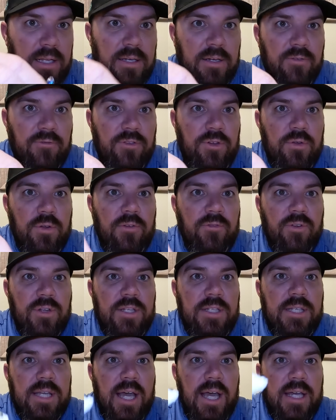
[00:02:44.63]
it in a few
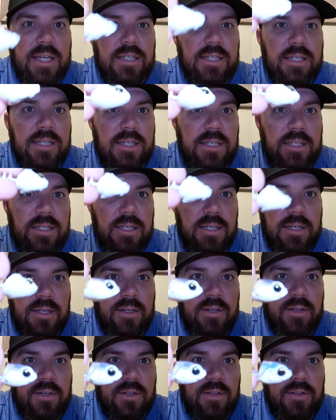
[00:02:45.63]
different sizes.
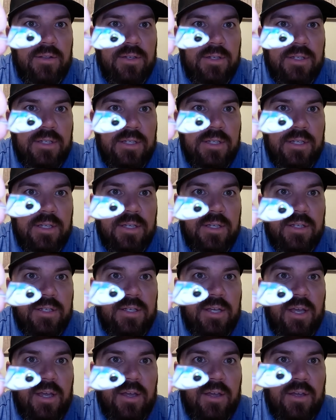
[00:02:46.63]
This
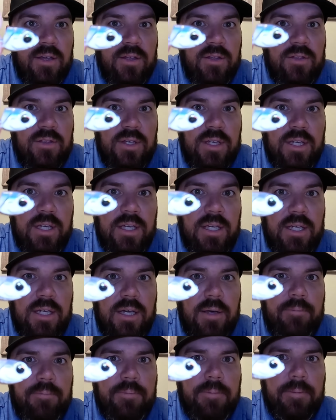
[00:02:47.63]
is
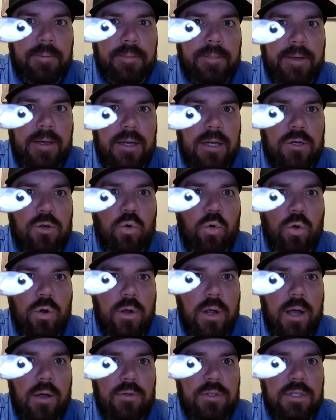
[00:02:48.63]
the uh,
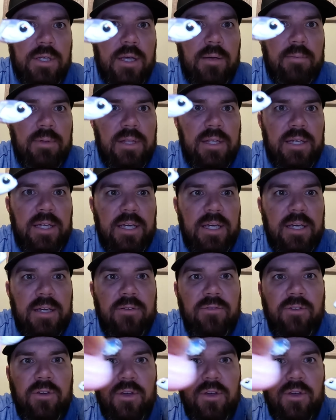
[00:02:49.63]
quarter ounce, I believe.